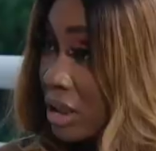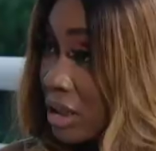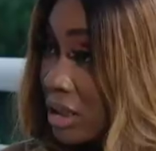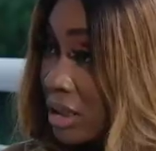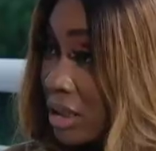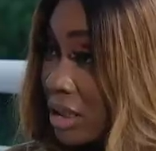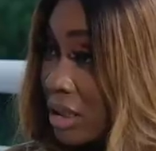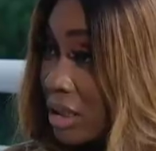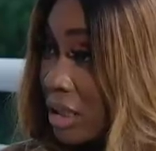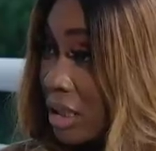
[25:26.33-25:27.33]
is,
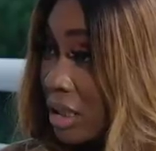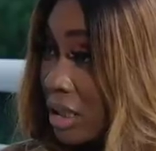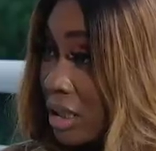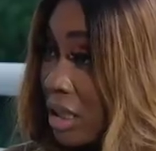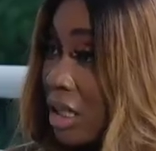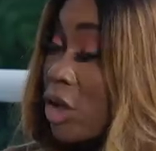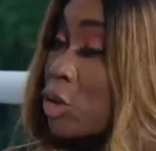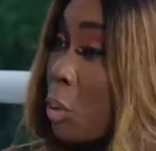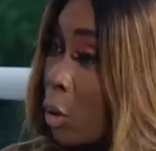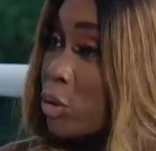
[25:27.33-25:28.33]

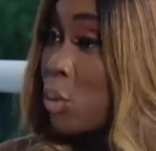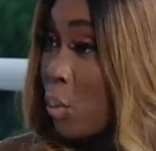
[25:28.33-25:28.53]
you are going to